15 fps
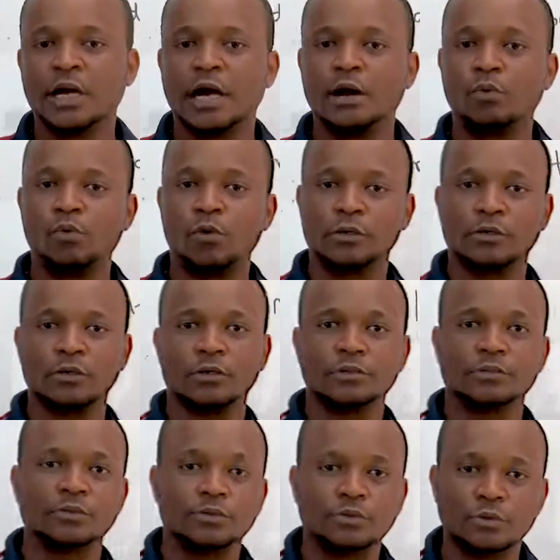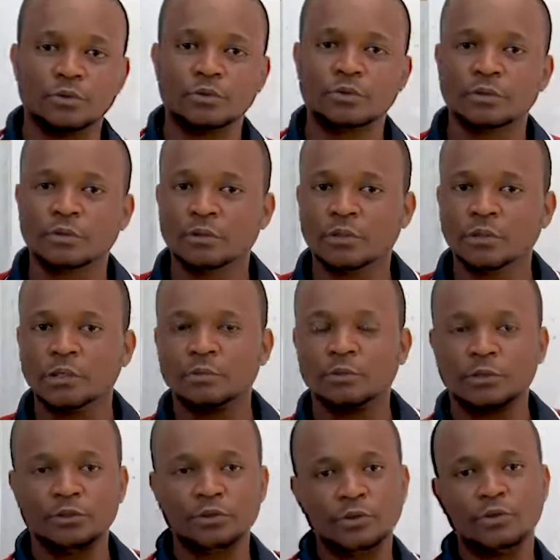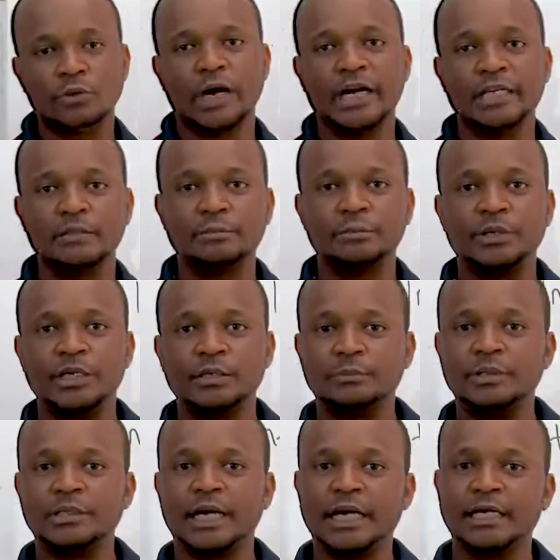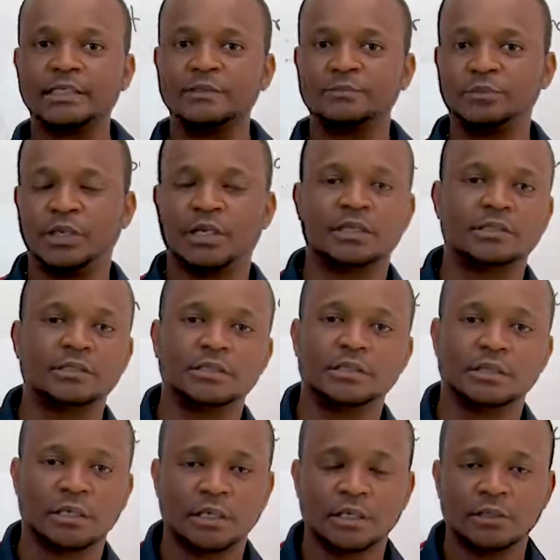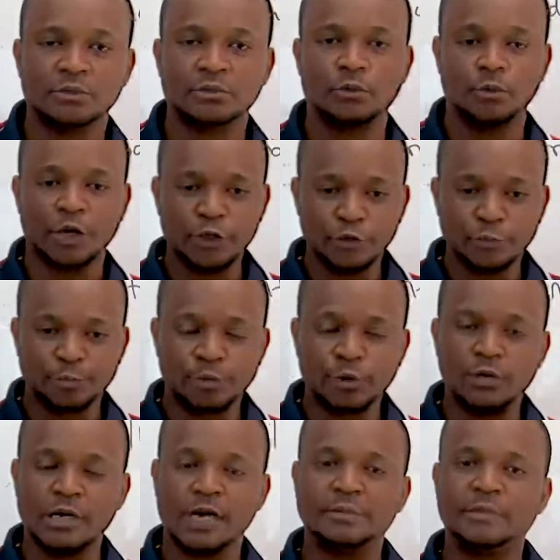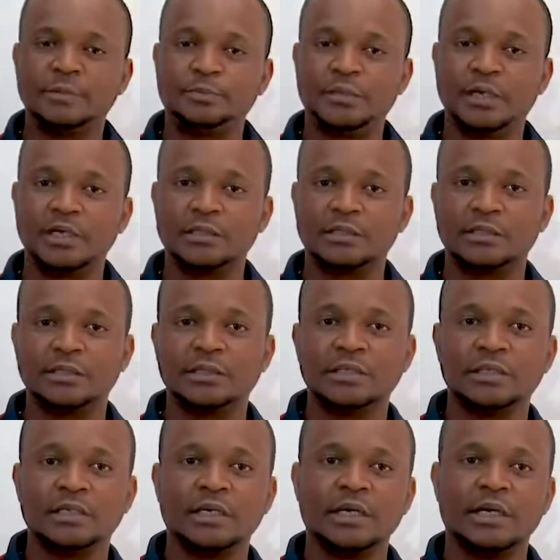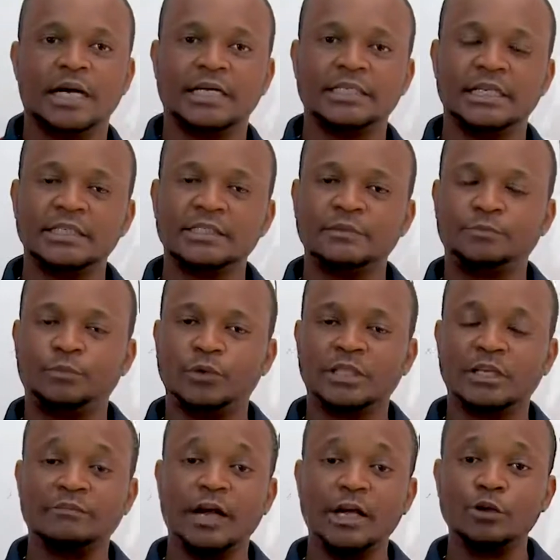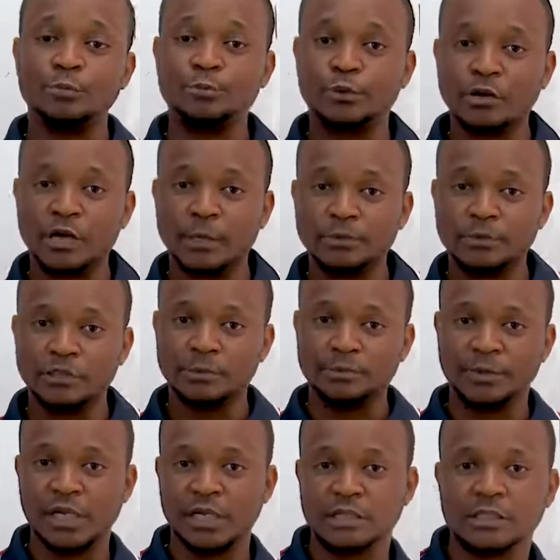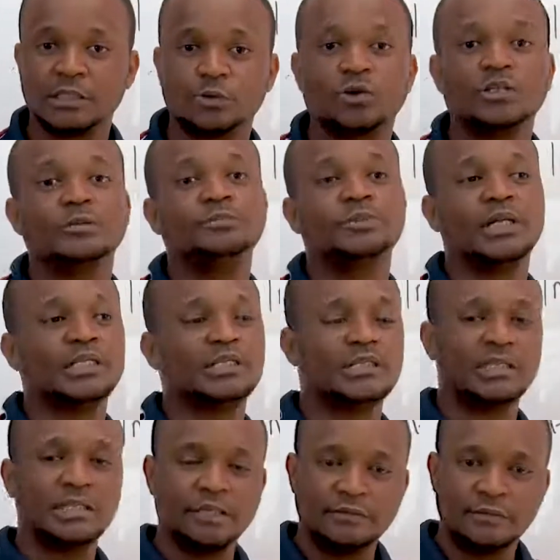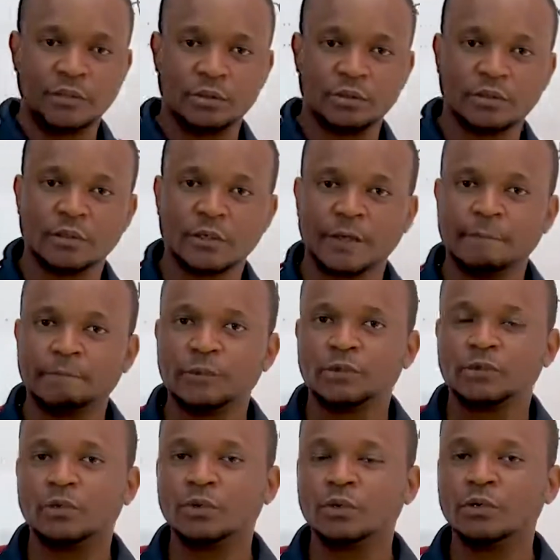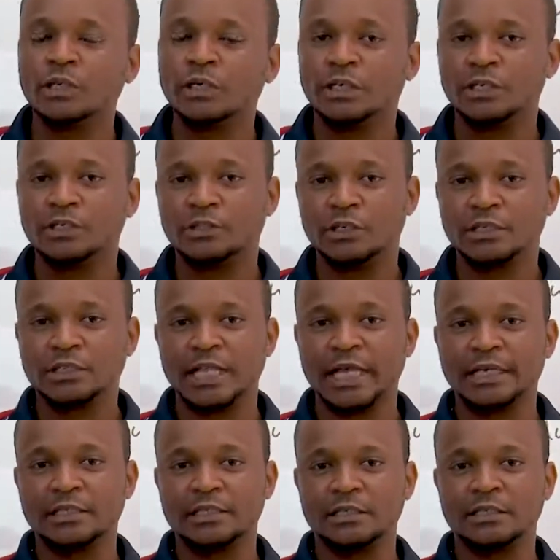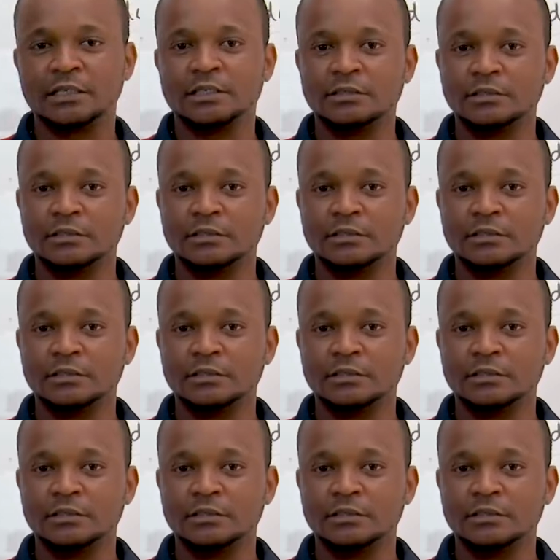and what not to do, because you are the brain behind the PLC. So when you program the PLC, and then whatever you program to the PLC is what the PLC gives you. So it's just like the